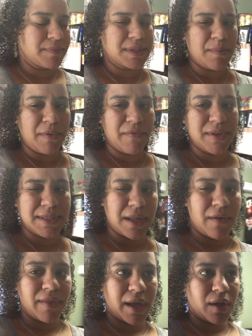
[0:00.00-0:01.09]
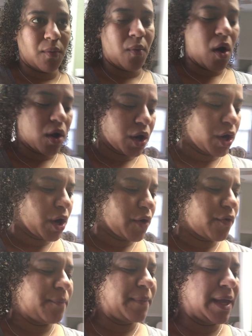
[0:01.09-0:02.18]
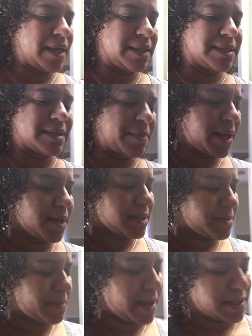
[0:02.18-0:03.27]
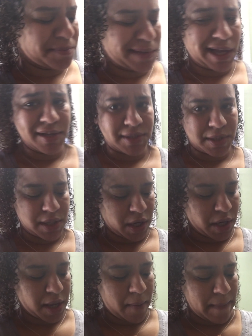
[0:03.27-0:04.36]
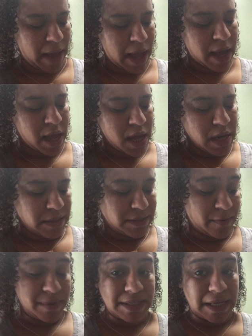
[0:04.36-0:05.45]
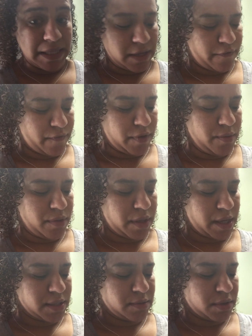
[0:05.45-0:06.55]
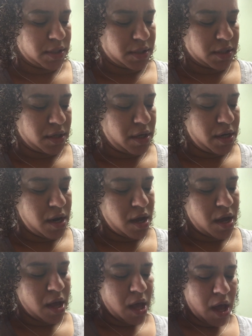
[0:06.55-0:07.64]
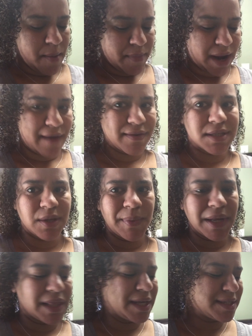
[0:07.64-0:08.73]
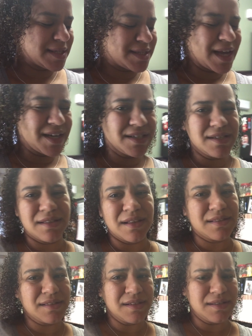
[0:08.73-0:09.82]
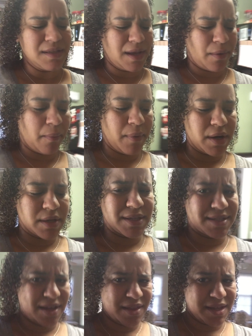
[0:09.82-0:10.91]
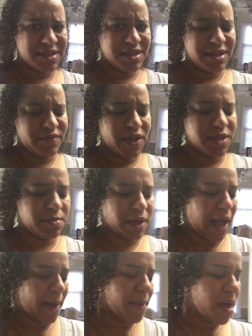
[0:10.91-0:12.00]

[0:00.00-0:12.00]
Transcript: some of the stuff, like a walker from me, and then somebody else is buying something else. They're going to come by. So I've been selling a few things, which is good, but I have so many things. It's actually, it's a lot of work to sell things on the Facebook app,